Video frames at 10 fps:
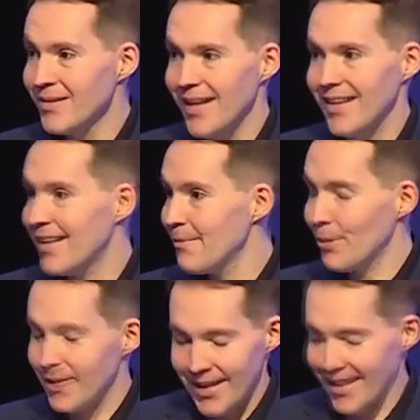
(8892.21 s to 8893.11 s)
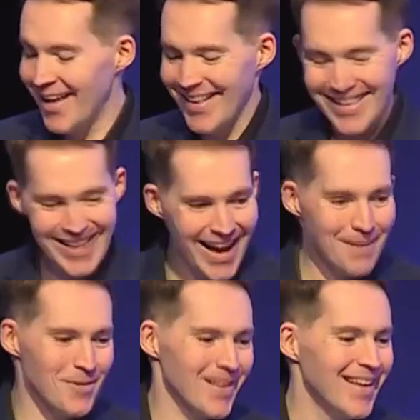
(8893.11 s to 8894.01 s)
it completely
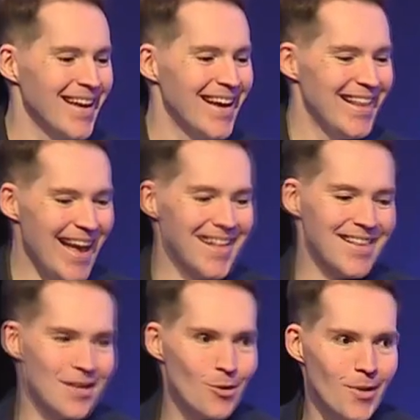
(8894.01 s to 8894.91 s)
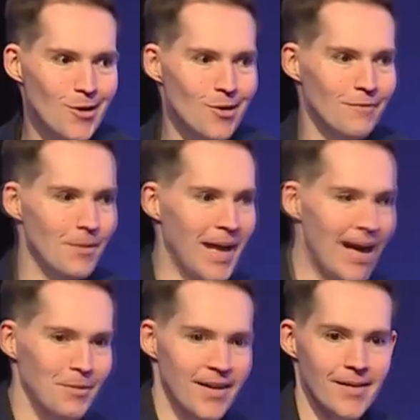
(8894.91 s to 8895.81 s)
stops that situation from happening.